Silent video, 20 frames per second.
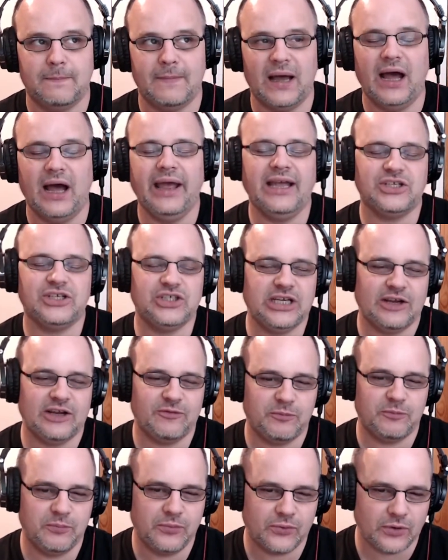I actually
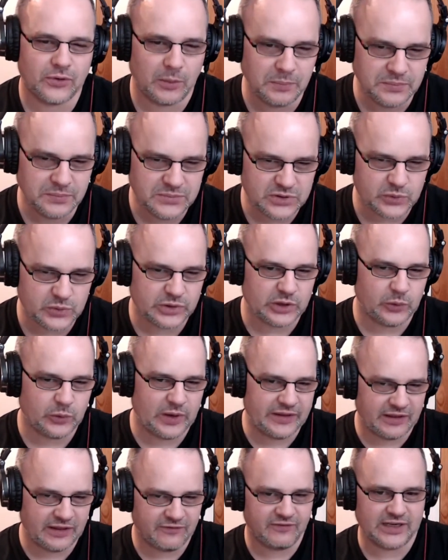have problems with the
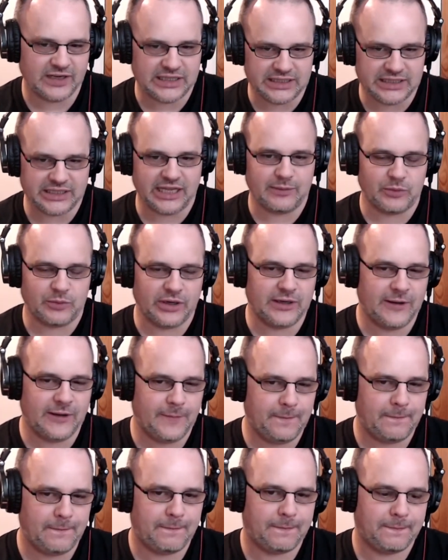way they're funding the game right
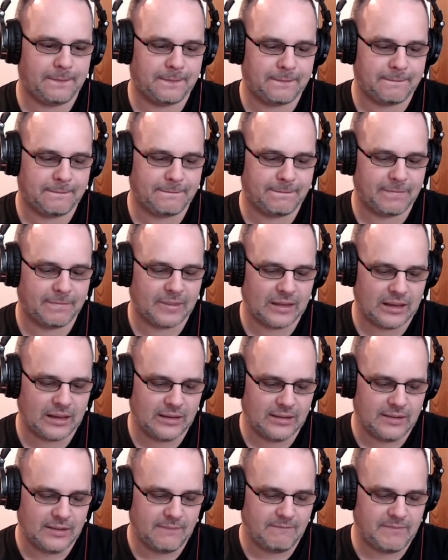now,
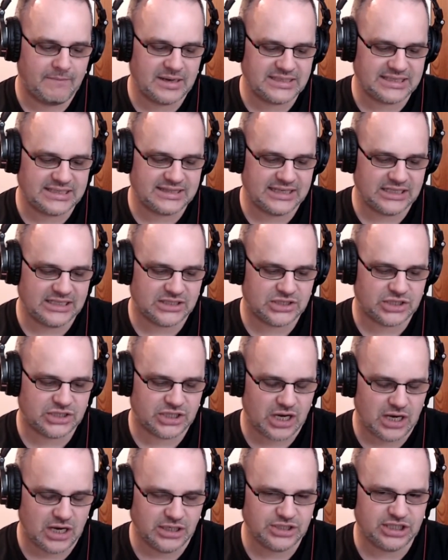because I think
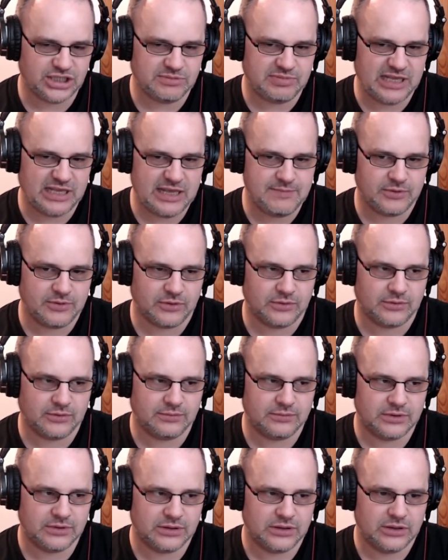charging people
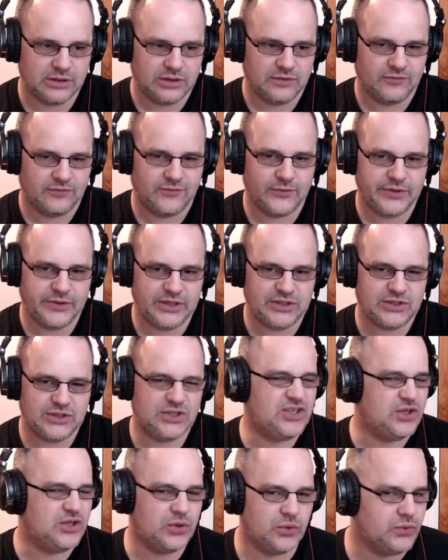for these
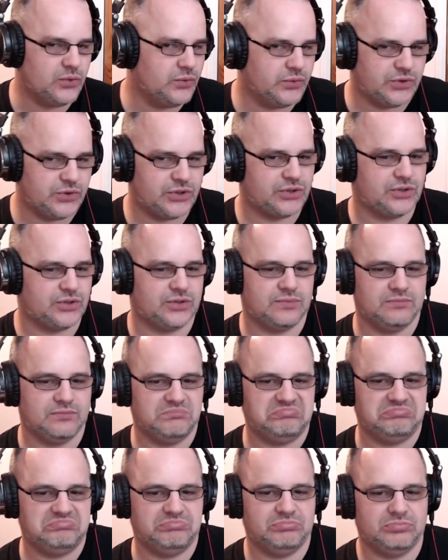huge
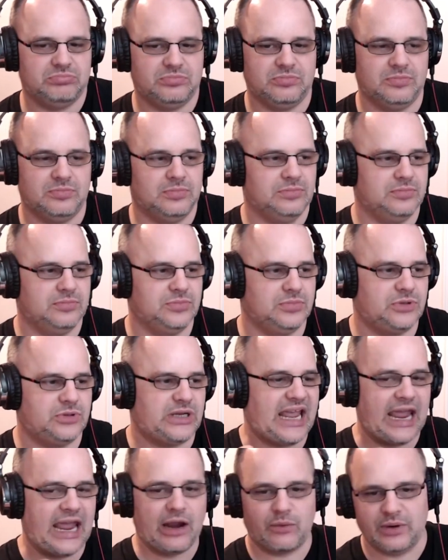
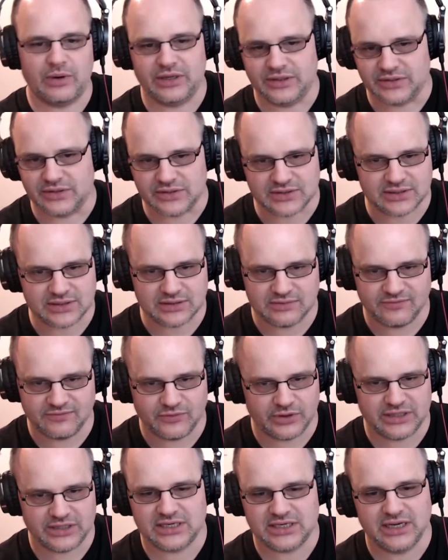carriers
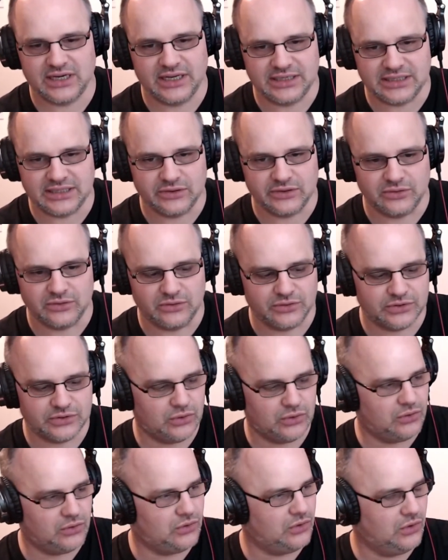for an entire guild,
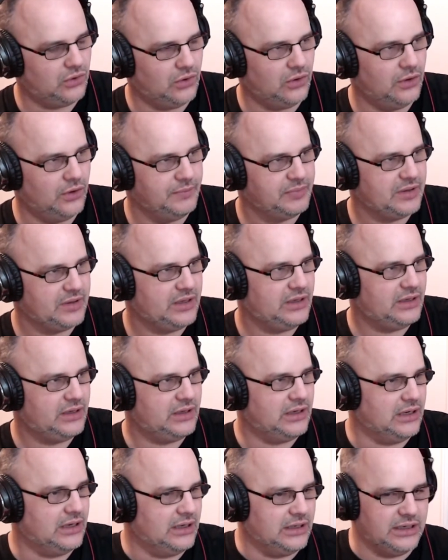or
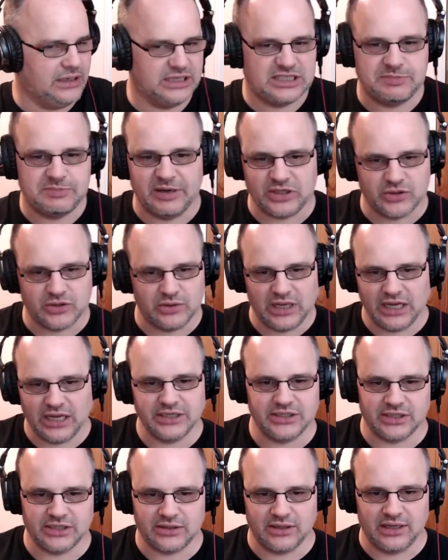a special
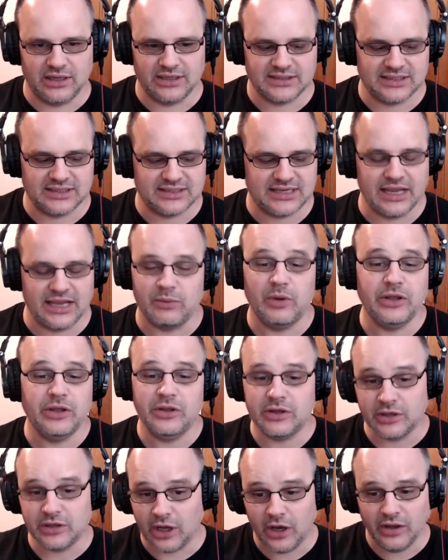hunter class, and saying, well,
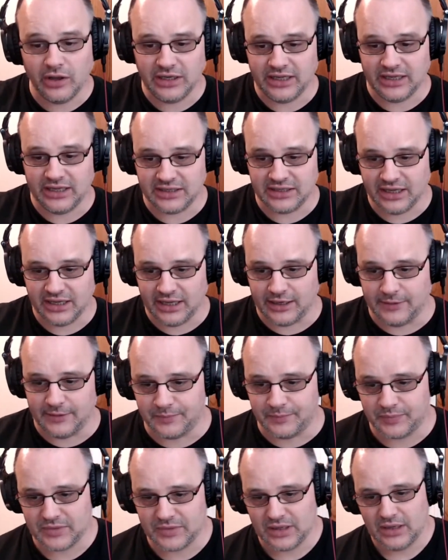you can earn it in game,